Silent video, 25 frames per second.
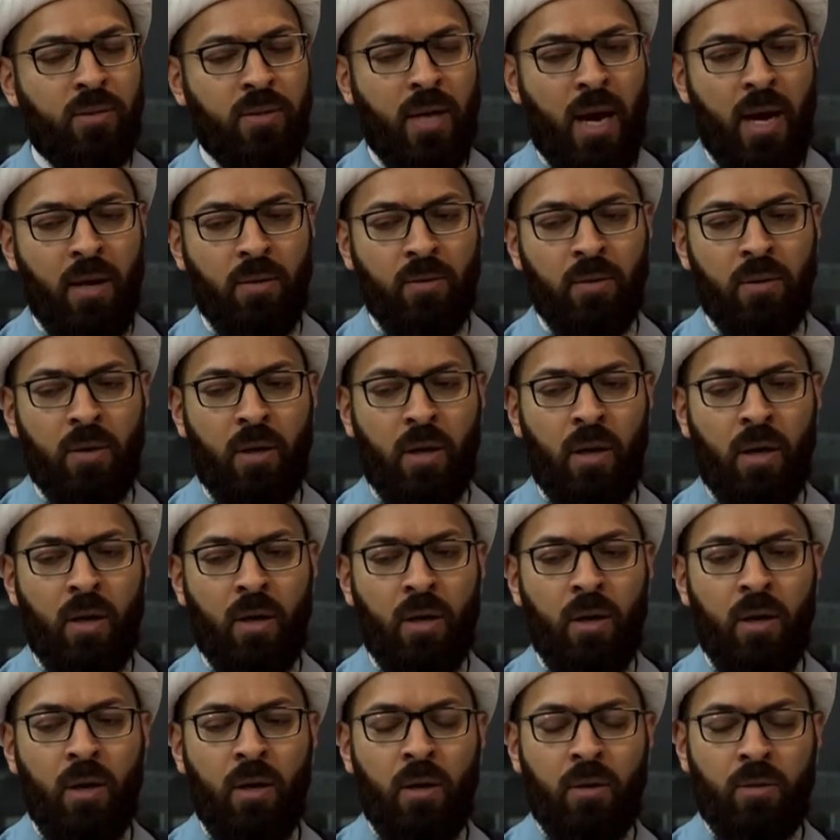house. They're
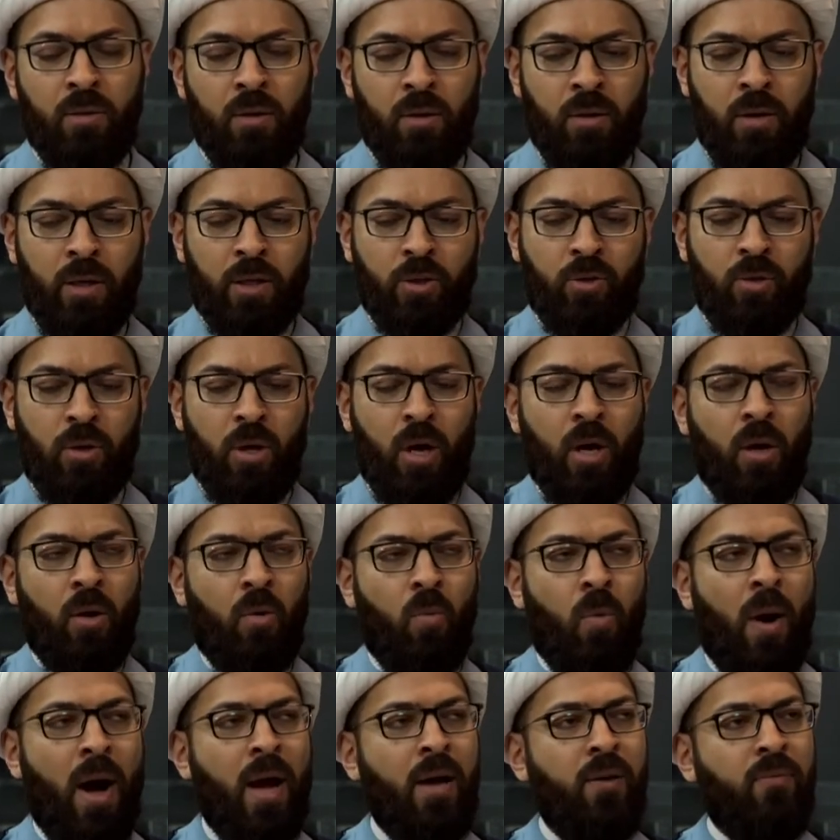next to their
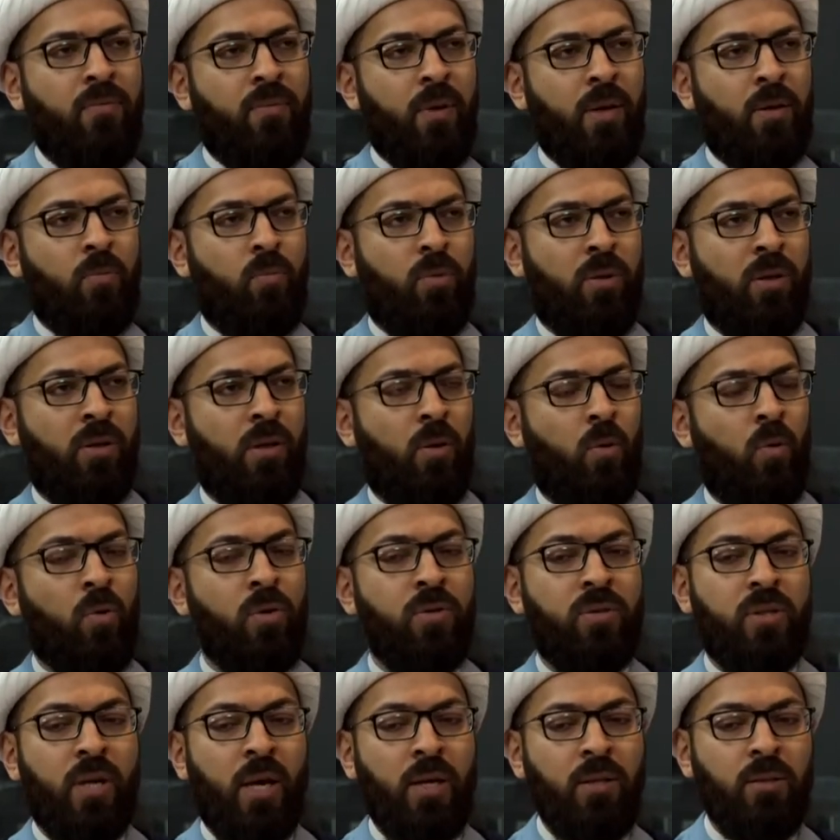wife and within their own
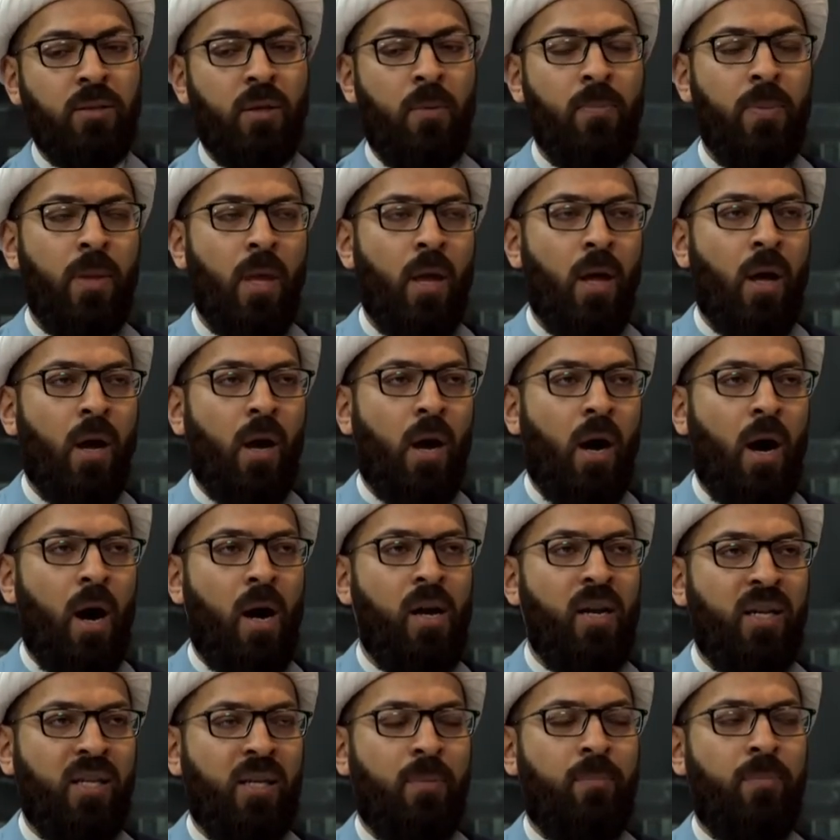tent.
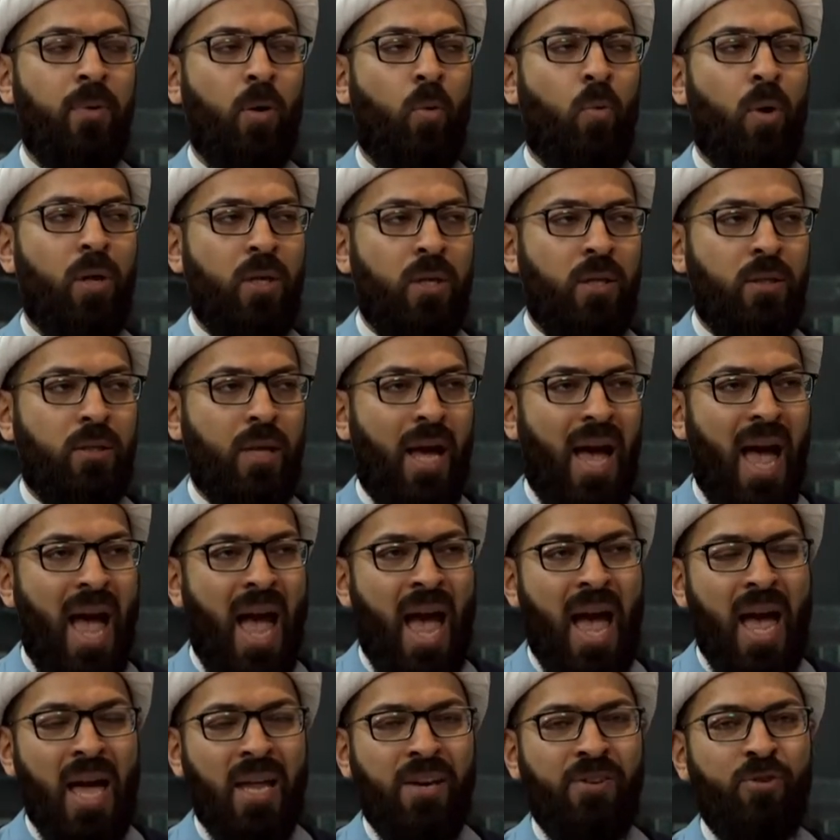Khalid ibn Walid
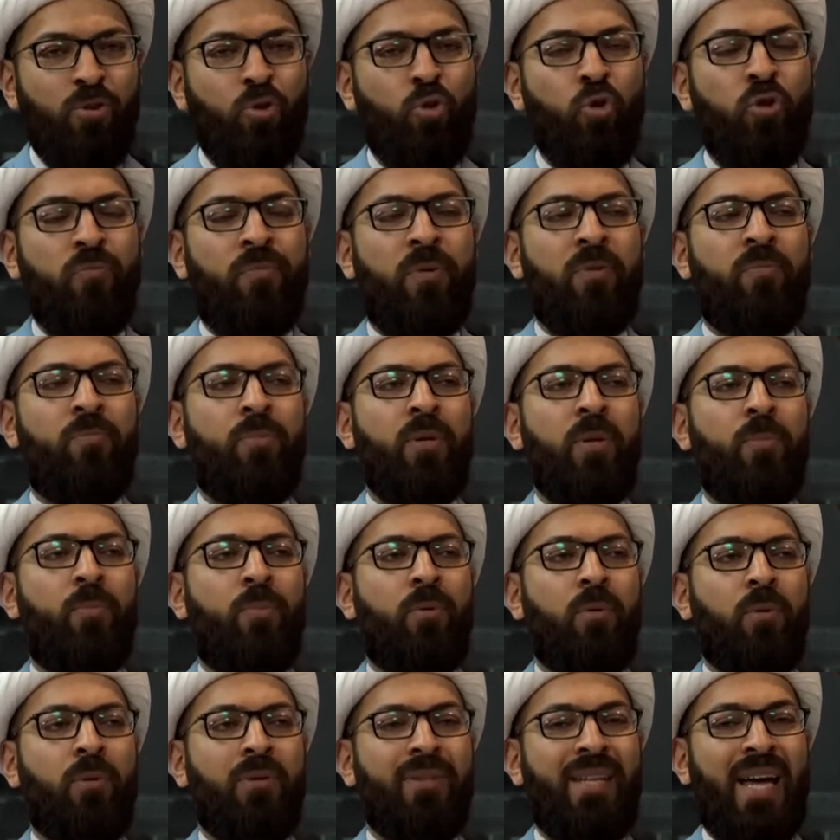and a group of
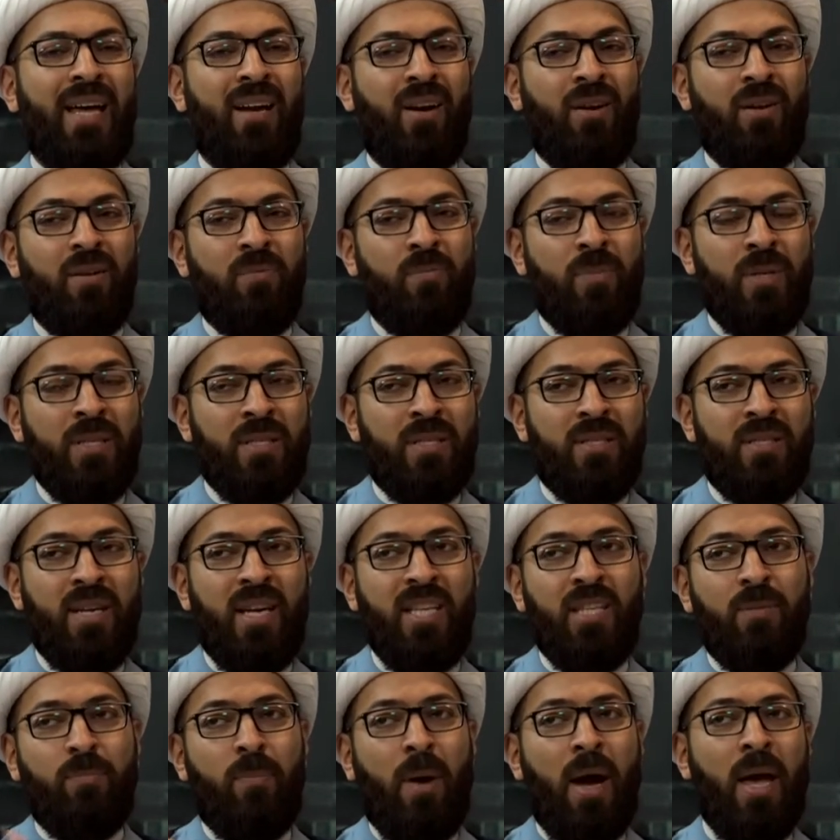people that are being
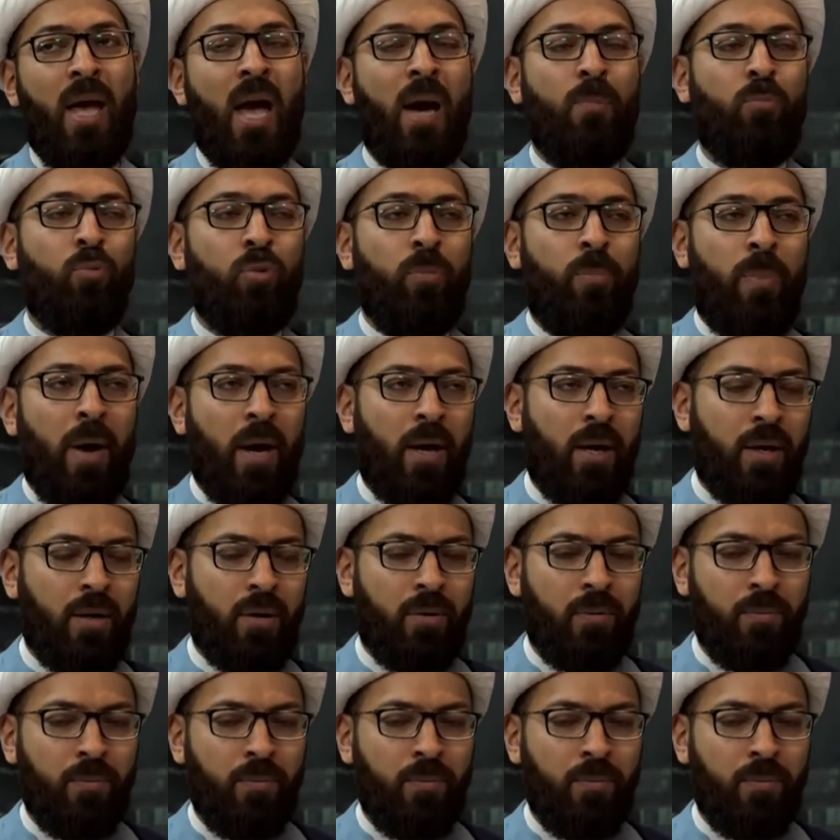sent by Abu Bakr.